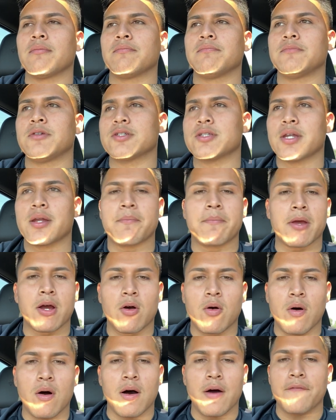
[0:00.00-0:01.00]
just in a big
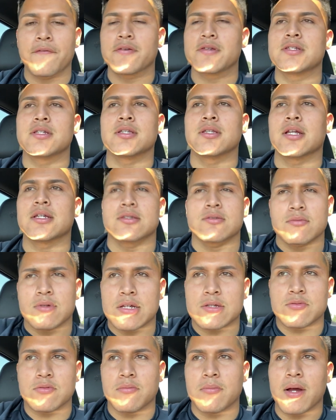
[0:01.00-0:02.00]
old office, and that's
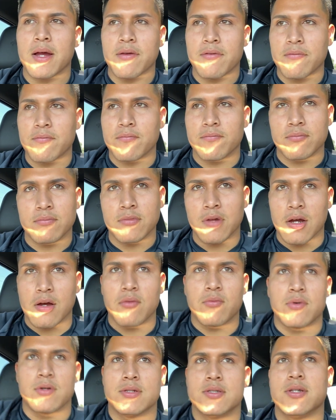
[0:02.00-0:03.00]
what my thought
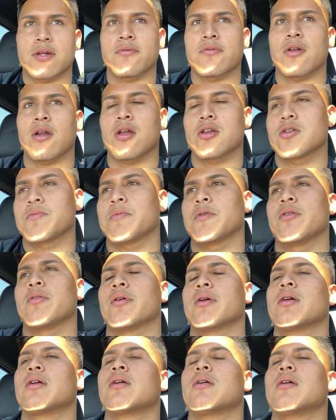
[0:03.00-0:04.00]
was of an entrepreneur.
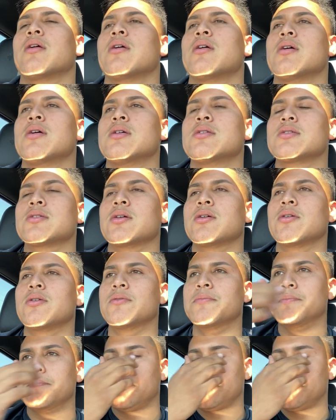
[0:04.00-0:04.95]
So